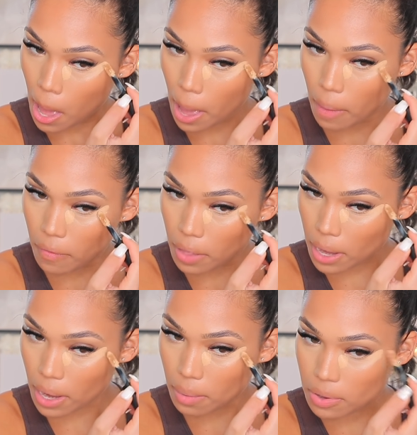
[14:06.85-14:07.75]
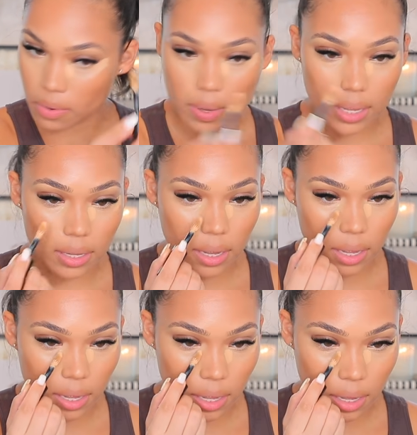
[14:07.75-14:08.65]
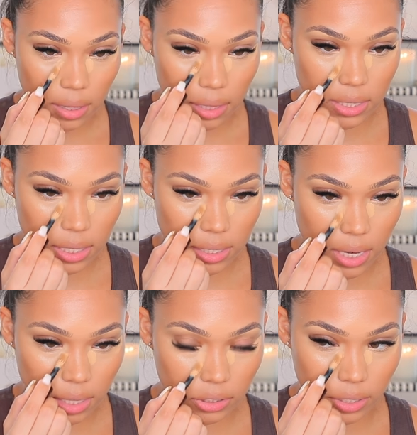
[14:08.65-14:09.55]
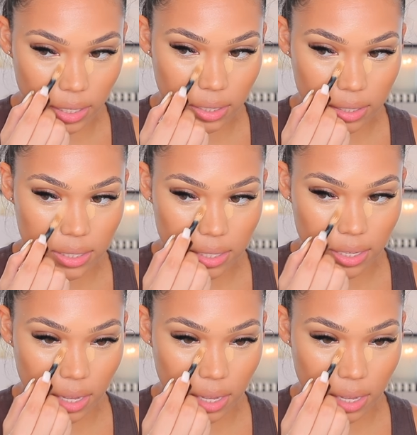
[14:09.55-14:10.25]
I feel like I'm doing the TikTok tricks.